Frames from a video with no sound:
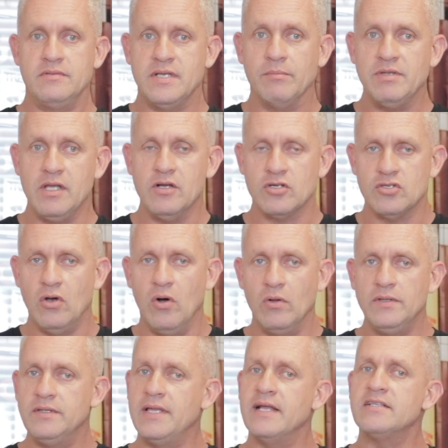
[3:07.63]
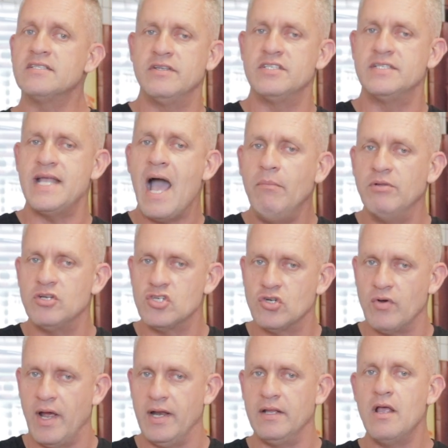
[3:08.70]
something years old, they have
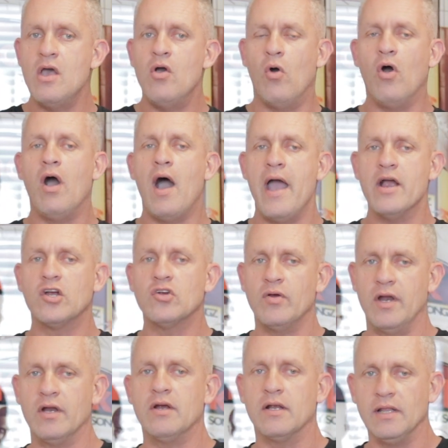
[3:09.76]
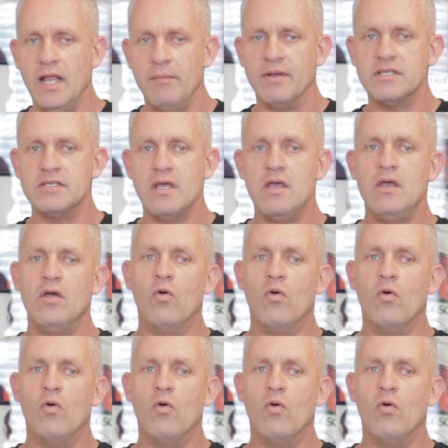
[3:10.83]
established credit or higher credit card limits.